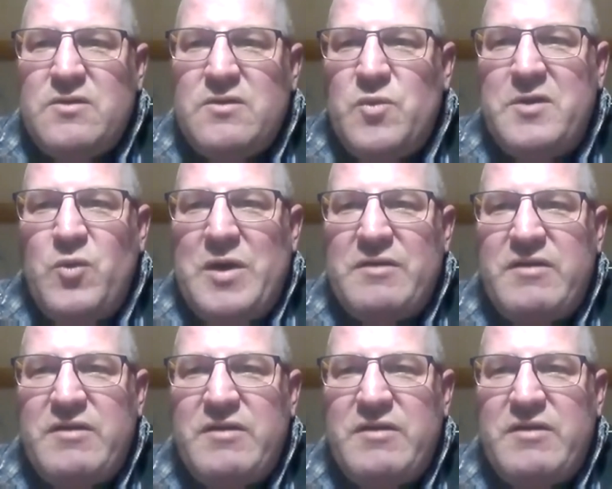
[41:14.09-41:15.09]

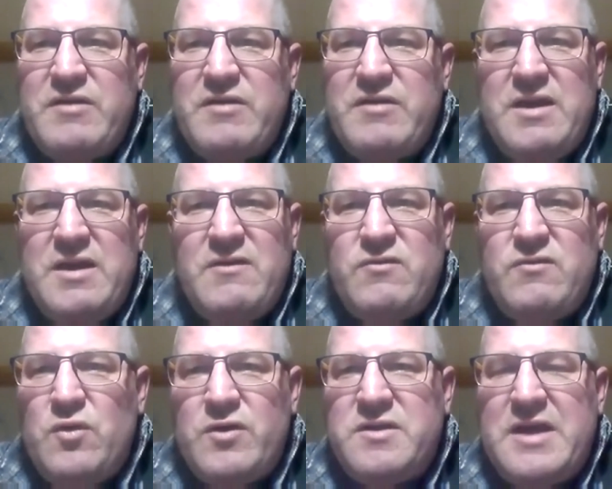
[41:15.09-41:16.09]
21 days,
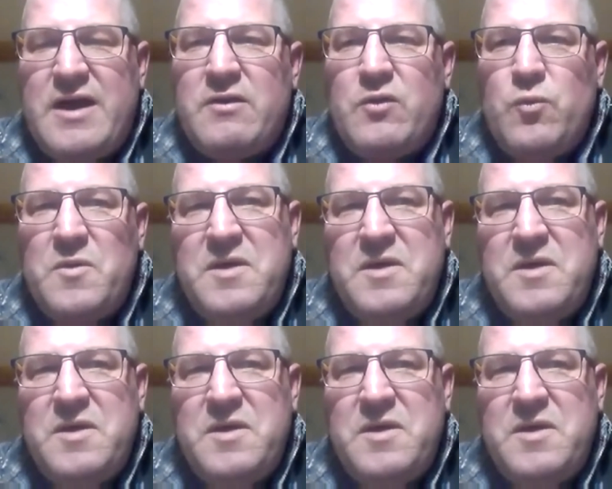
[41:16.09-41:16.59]
you are done.